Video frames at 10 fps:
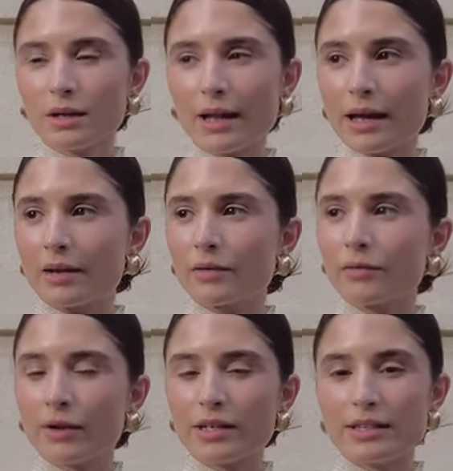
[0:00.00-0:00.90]
like
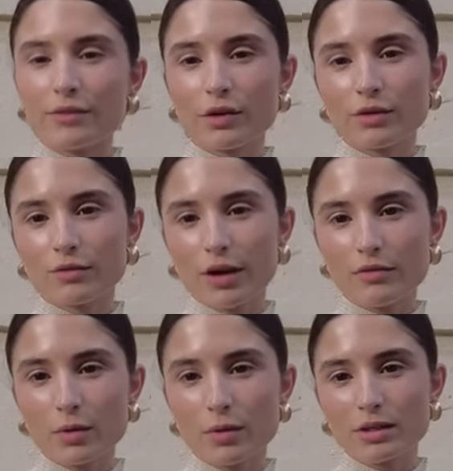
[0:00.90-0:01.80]
very difficult for
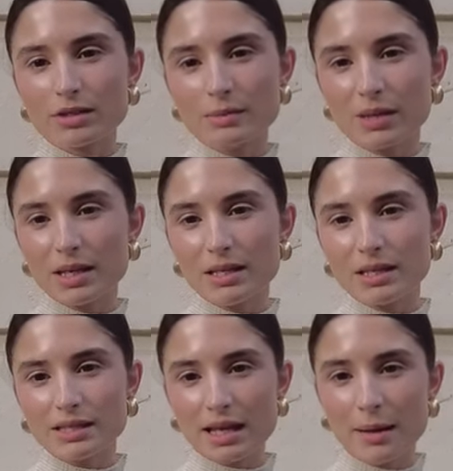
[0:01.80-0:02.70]
everyone to be in
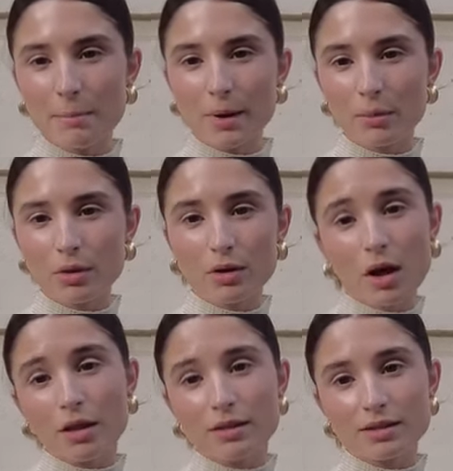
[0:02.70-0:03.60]
the same bubble
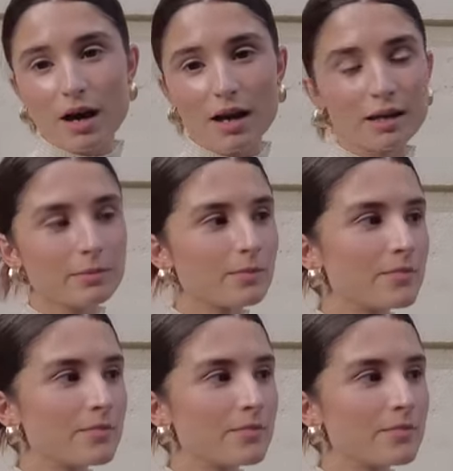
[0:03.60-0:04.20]
all the time.